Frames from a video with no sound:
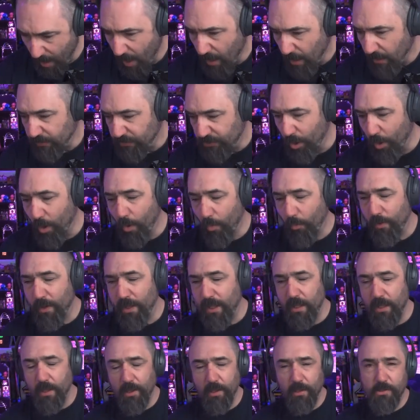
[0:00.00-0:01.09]
So
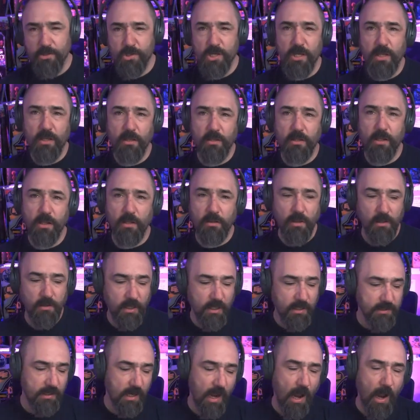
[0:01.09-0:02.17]
the
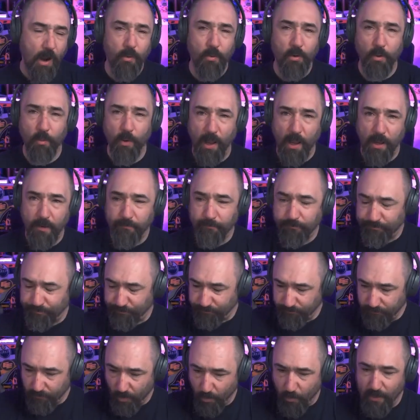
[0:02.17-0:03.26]
thing is an hour away.
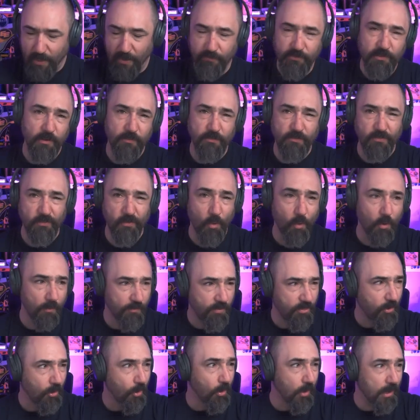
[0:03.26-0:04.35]
We left at
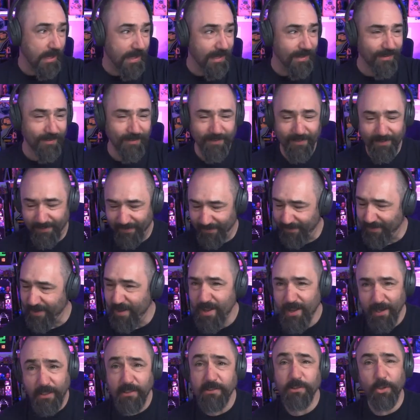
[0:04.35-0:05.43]
4:30
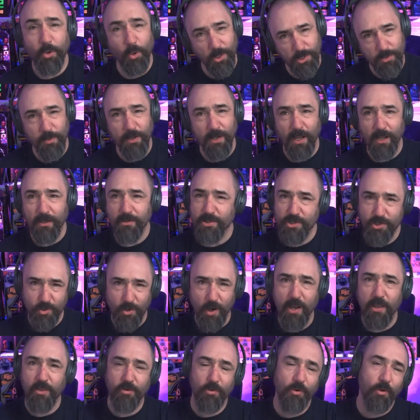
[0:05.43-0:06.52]
because of course we did,
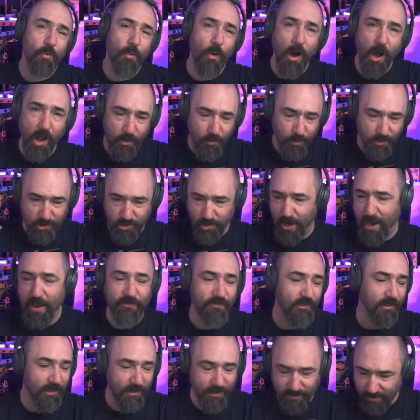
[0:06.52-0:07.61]
straight through Ottawa
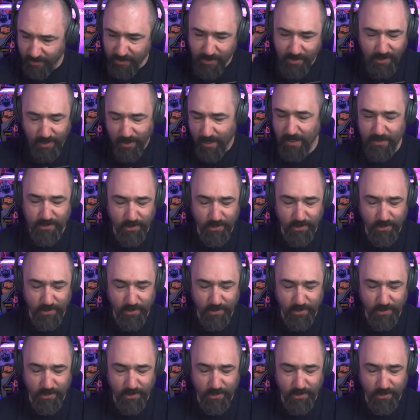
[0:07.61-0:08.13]
traffic at